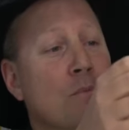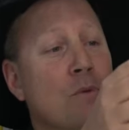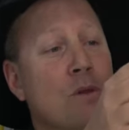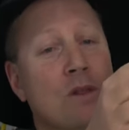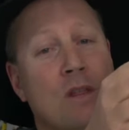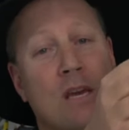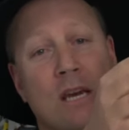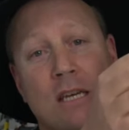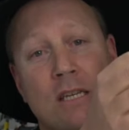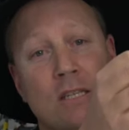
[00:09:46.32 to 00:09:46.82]

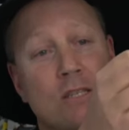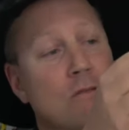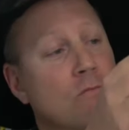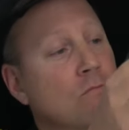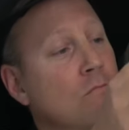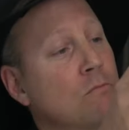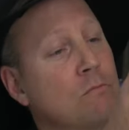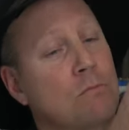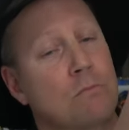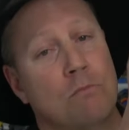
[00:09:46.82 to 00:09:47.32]
These
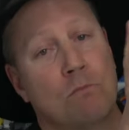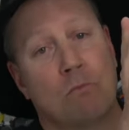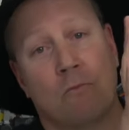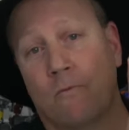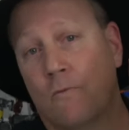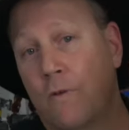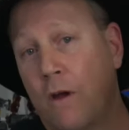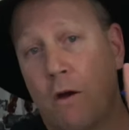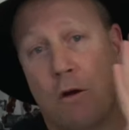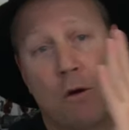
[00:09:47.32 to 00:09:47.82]

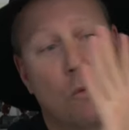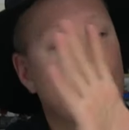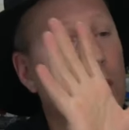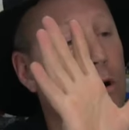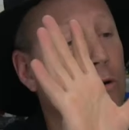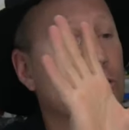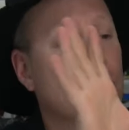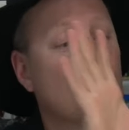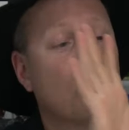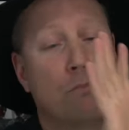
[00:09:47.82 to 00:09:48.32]
very
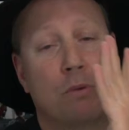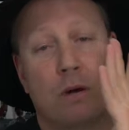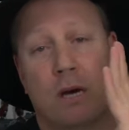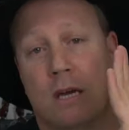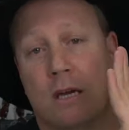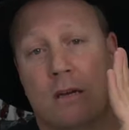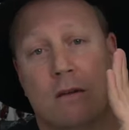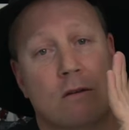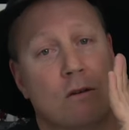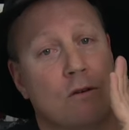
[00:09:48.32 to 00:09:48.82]
well could
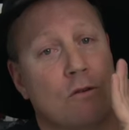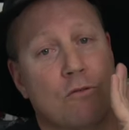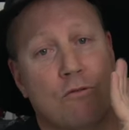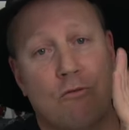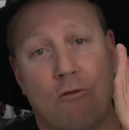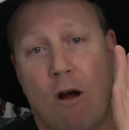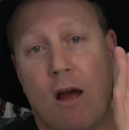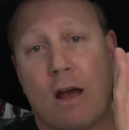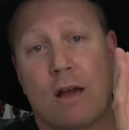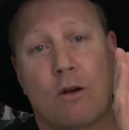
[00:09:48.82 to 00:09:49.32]
be
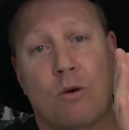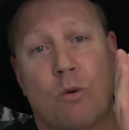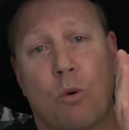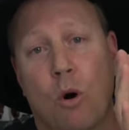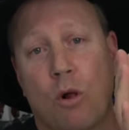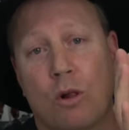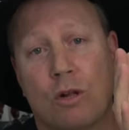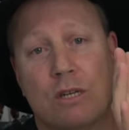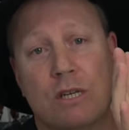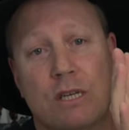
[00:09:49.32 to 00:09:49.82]
great
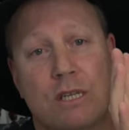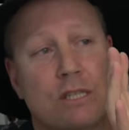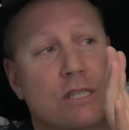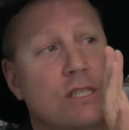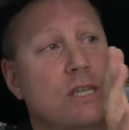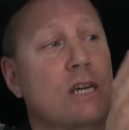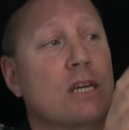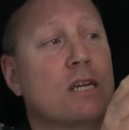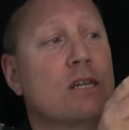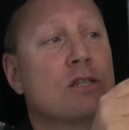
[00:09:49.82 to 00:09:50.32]
quality
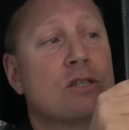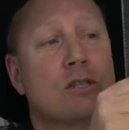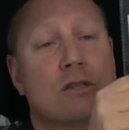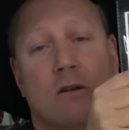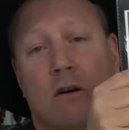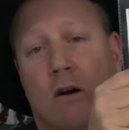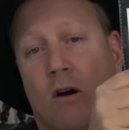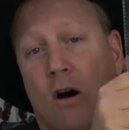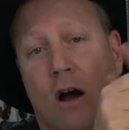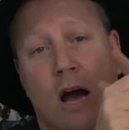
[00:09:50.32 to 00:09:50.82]
stickers.
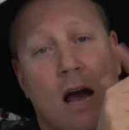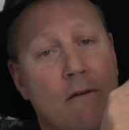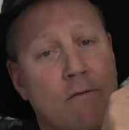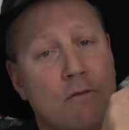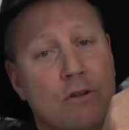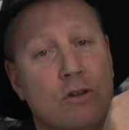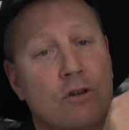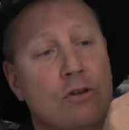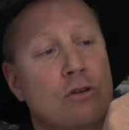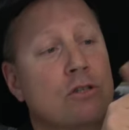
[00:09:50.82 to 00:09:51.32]
I
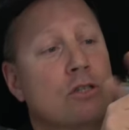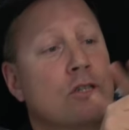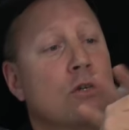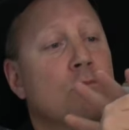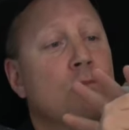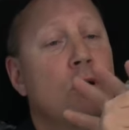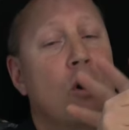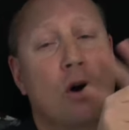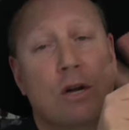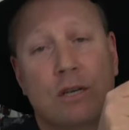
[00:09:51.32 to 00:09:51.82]
haven't used
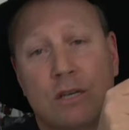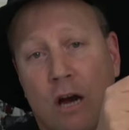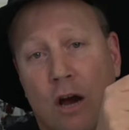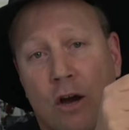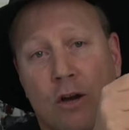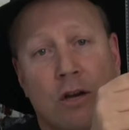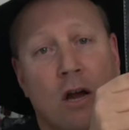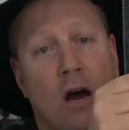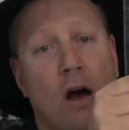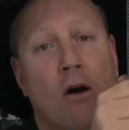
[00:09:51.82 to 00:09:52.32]
them. I
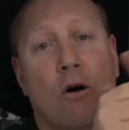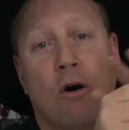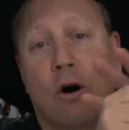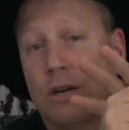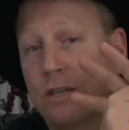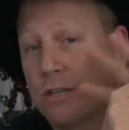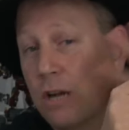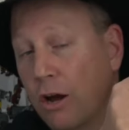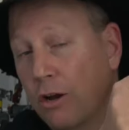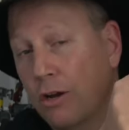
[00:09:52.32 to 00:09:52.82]
don't
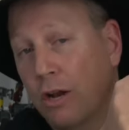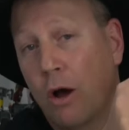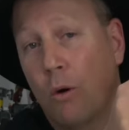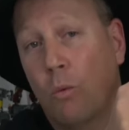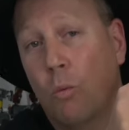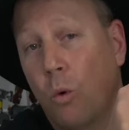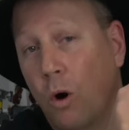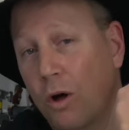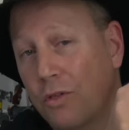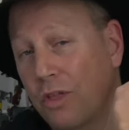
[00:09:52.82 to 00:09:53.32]

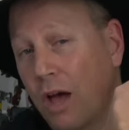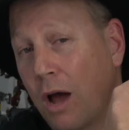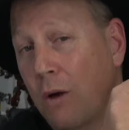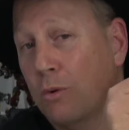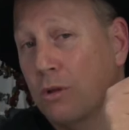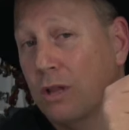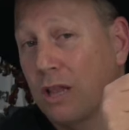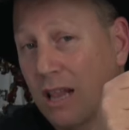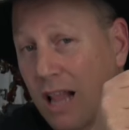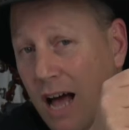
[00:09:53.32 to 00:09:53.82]
know what they
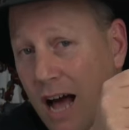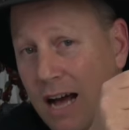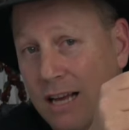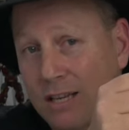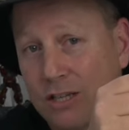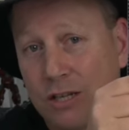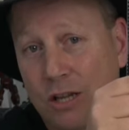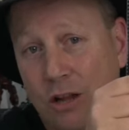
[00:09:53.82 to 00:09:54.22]
would last